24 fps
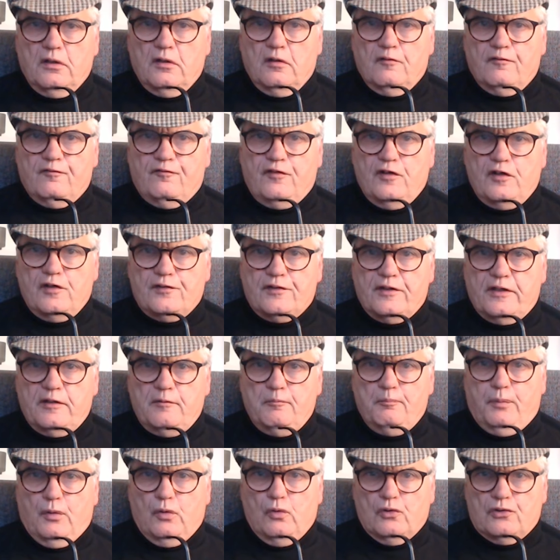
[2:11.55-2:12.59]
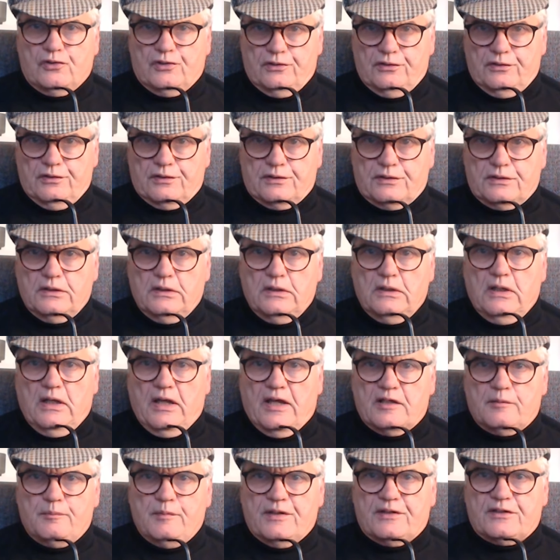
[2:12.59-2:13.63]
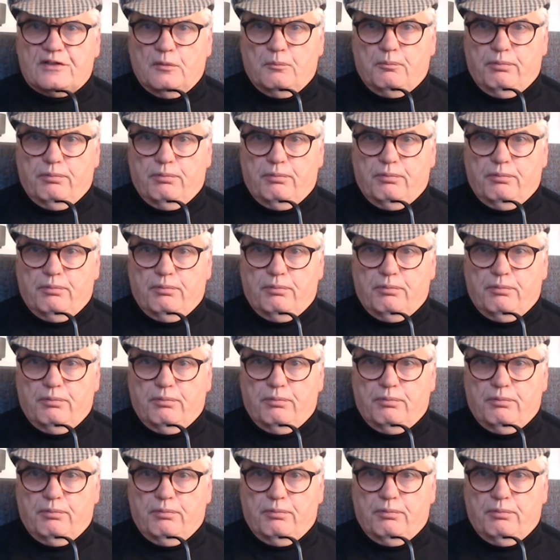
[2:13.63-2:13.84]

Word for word: further importance as Mr.